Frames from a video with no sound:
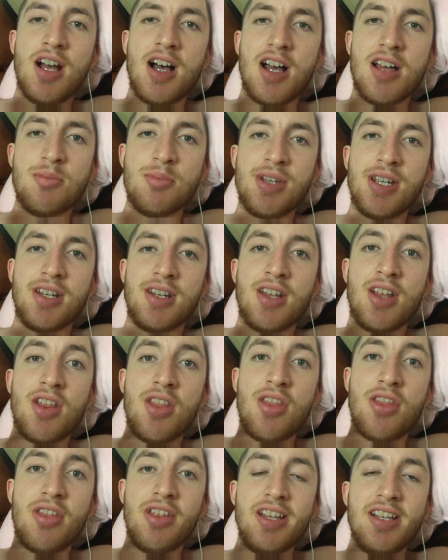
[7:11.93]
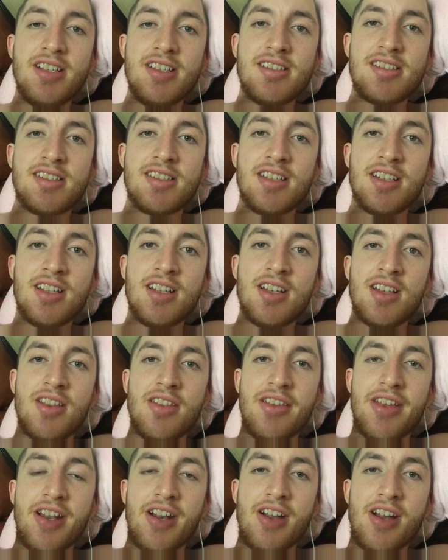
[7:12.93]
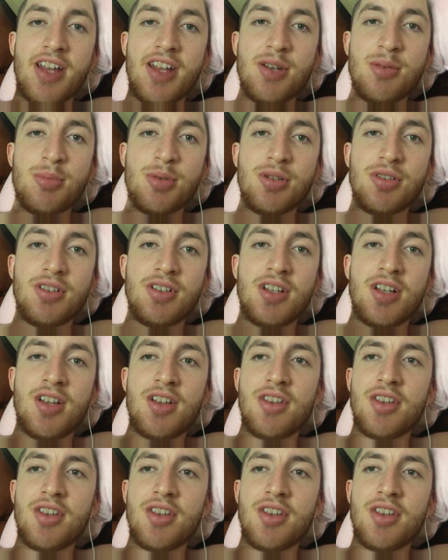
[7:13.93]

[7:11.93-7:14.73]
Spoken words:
I mean things that are edible,